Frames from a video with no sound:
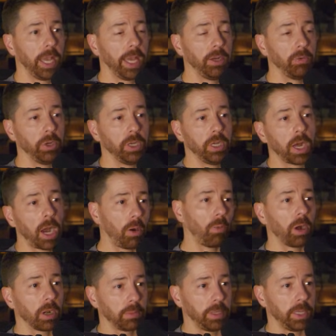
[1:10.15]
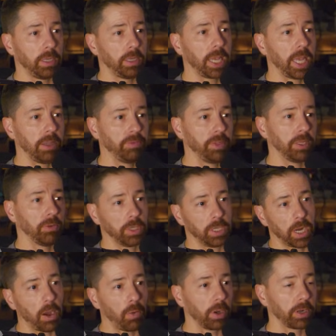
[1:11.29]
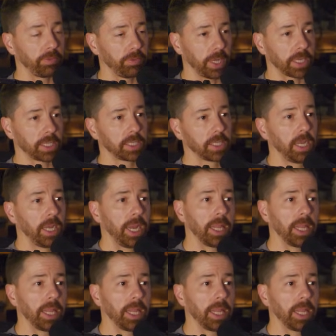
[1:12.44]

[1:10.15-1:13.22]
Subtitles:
and it would not want to be caved in. It would not want to flex.